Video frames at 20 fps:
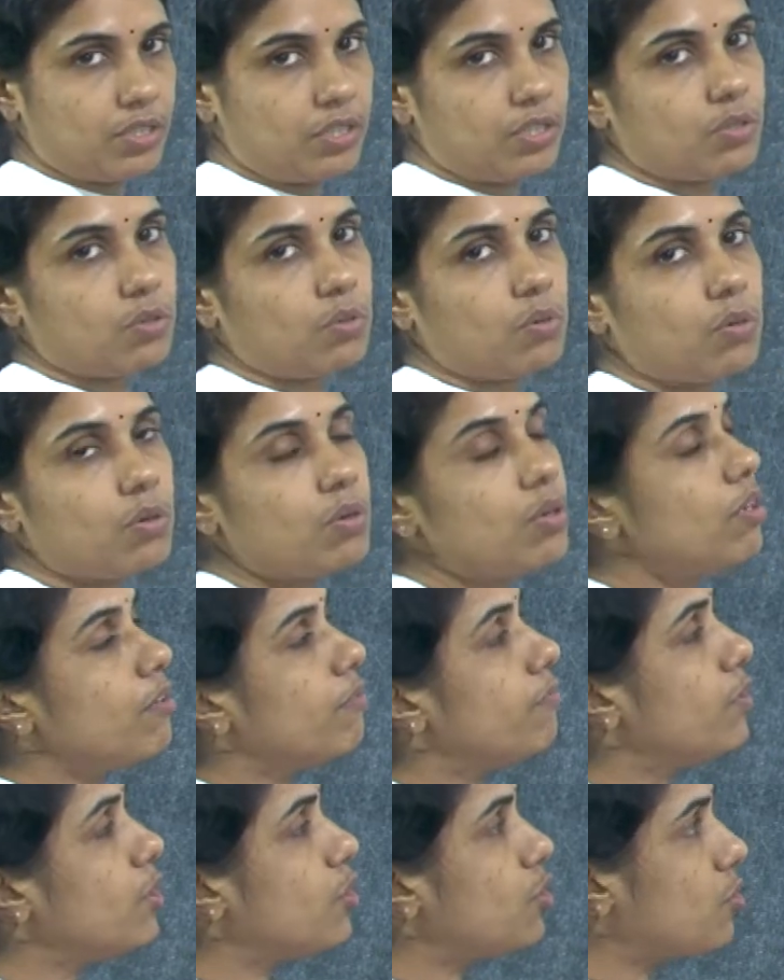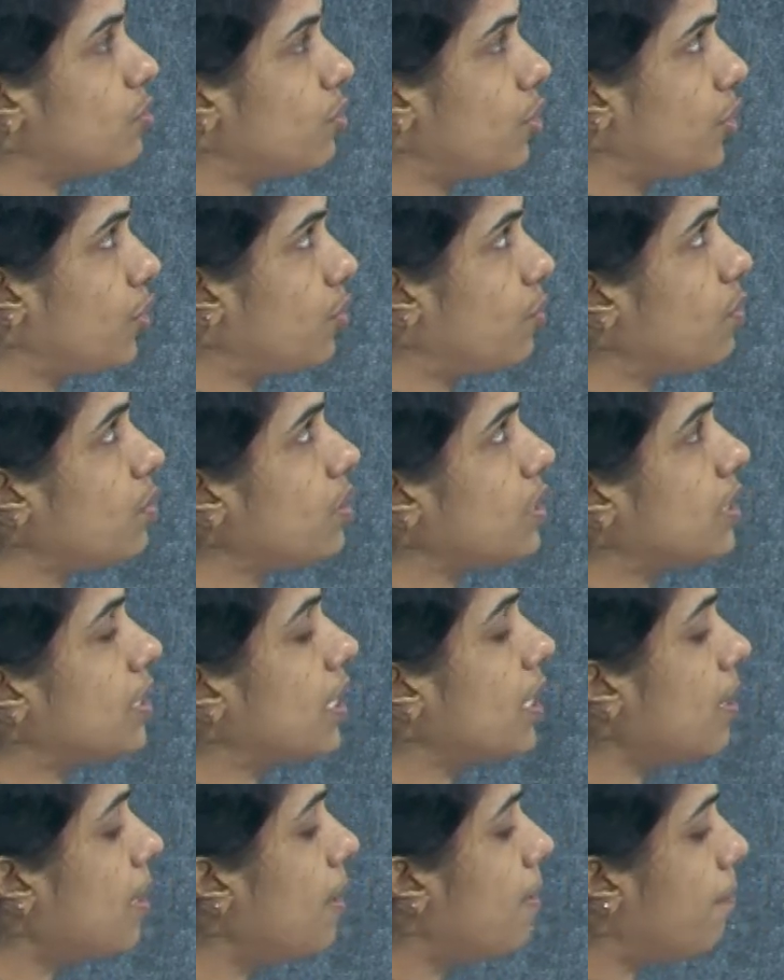So, we should use
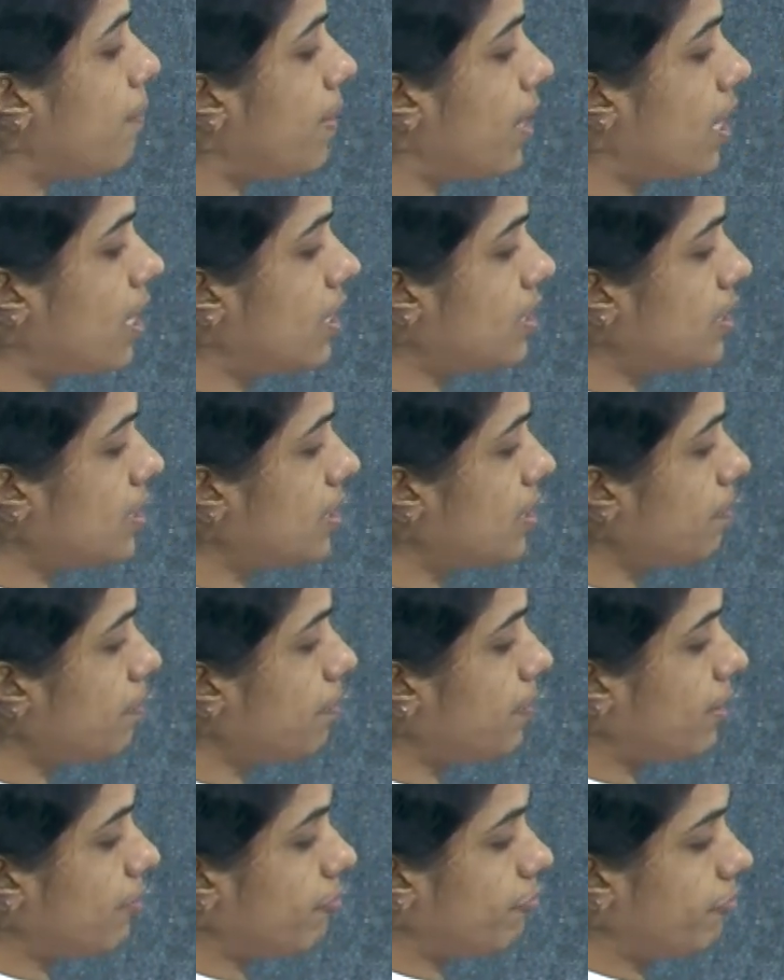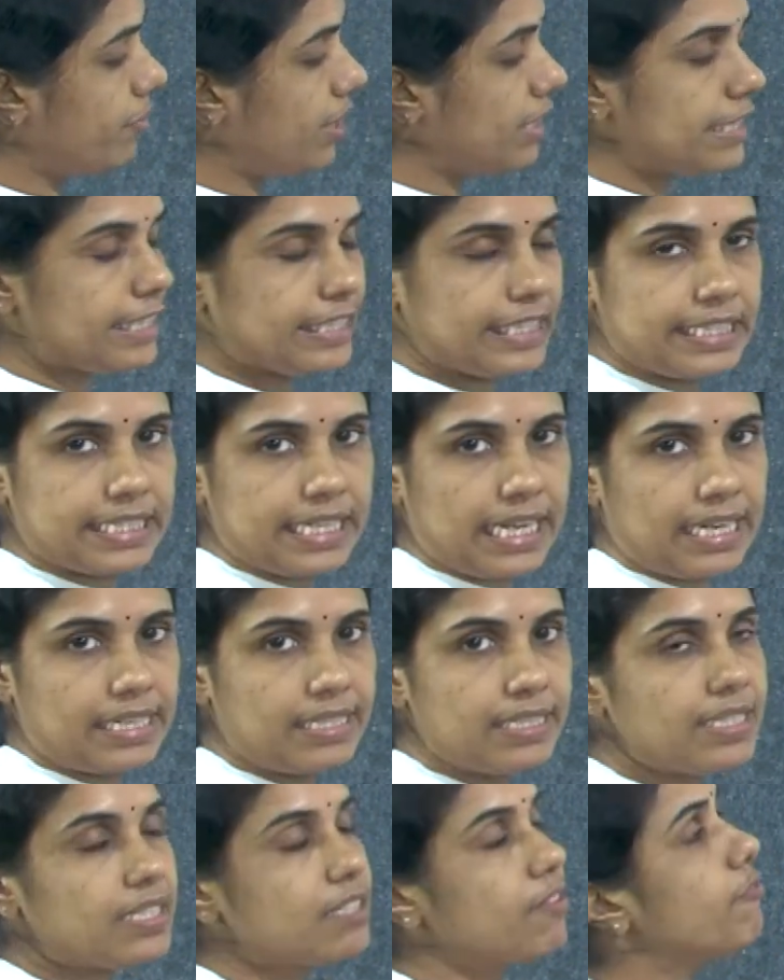the past perfect
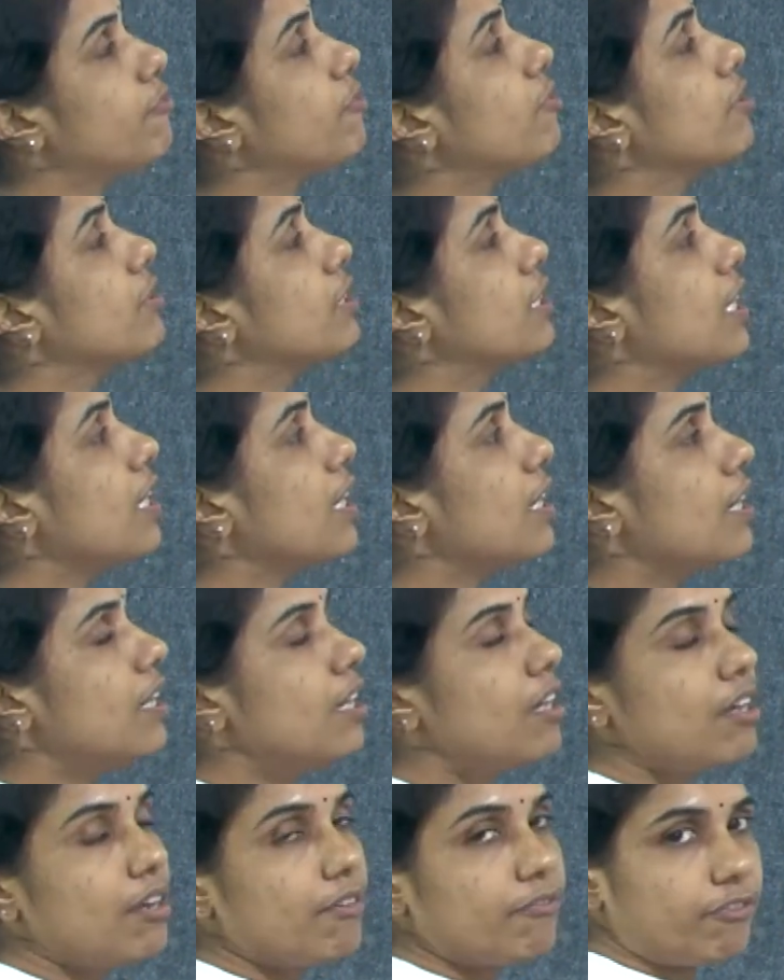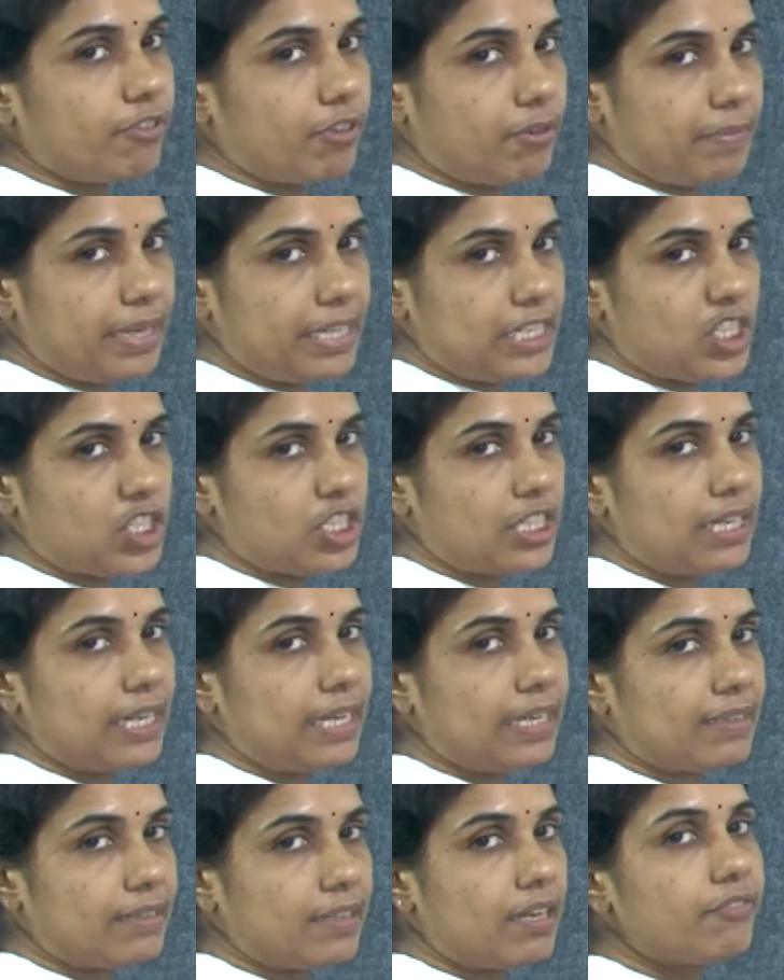tense for
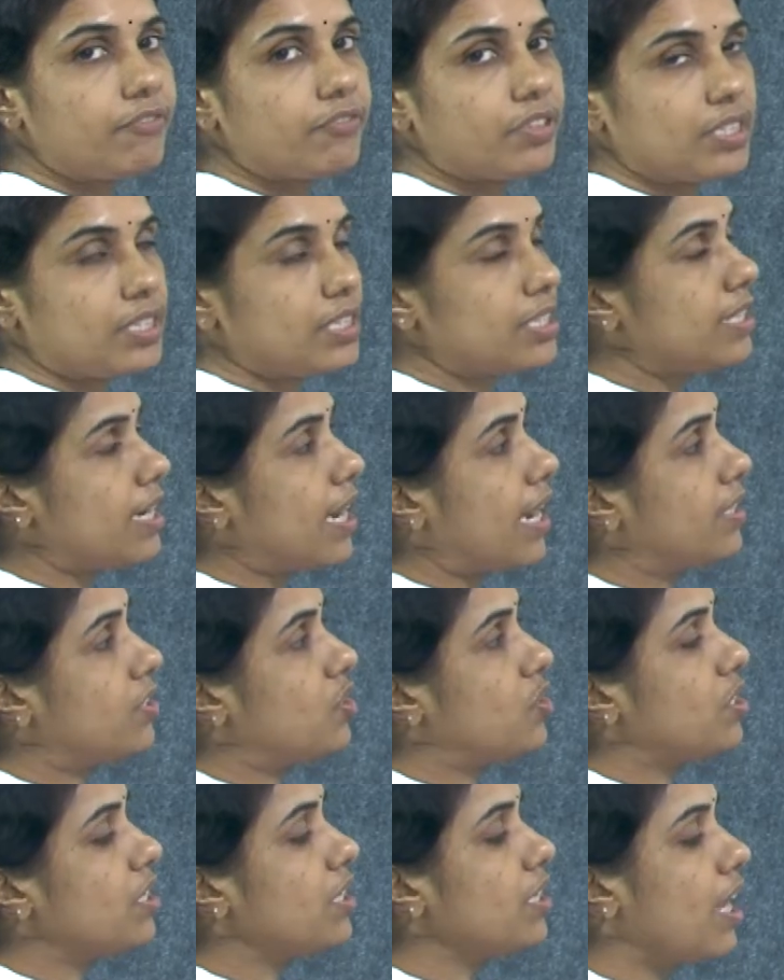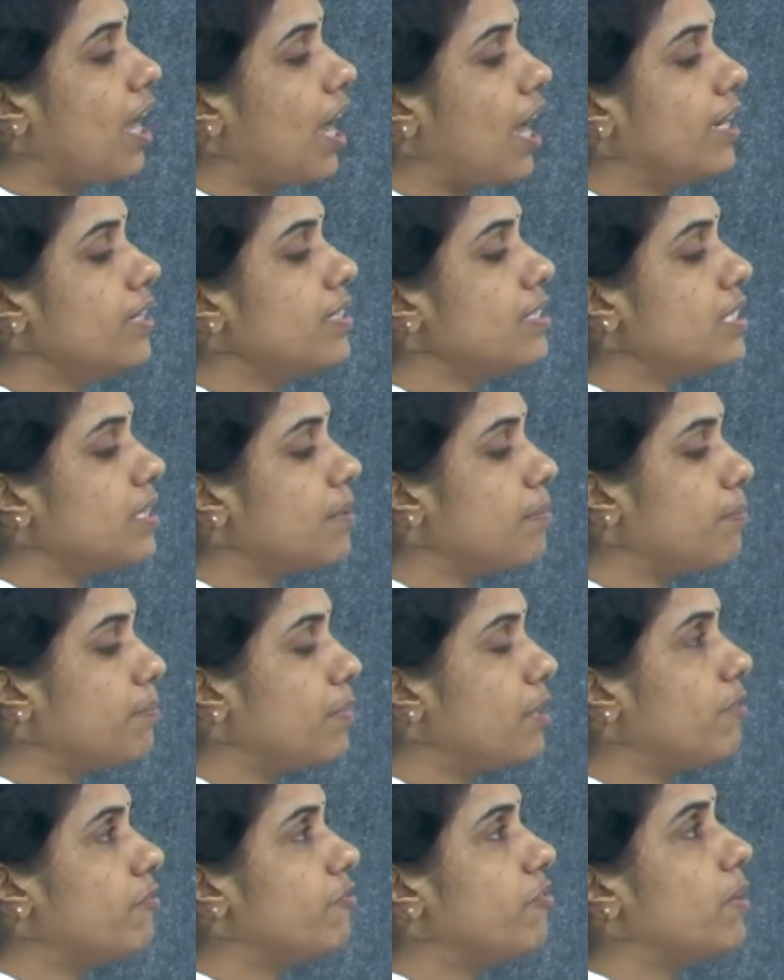mentioning the first action and
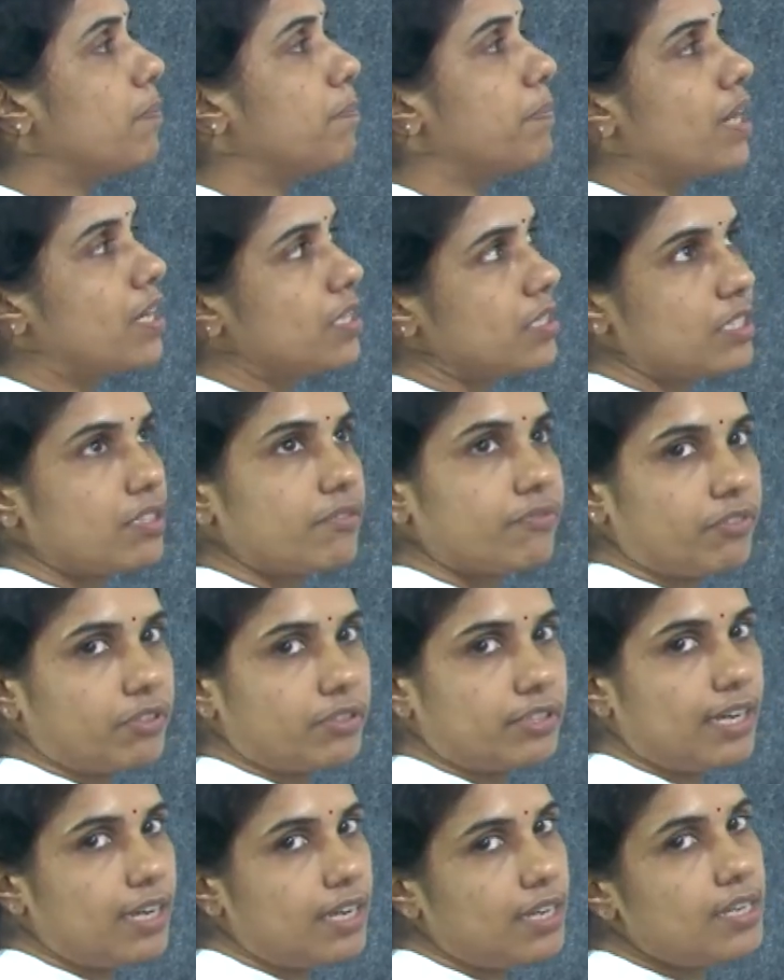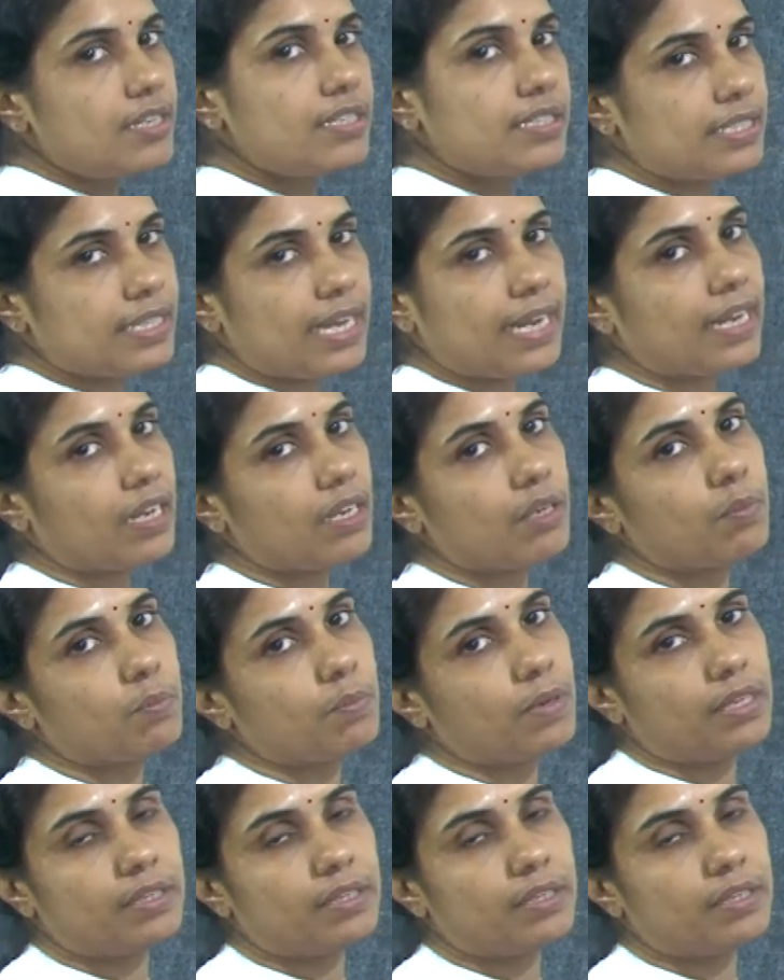simple past for the second one.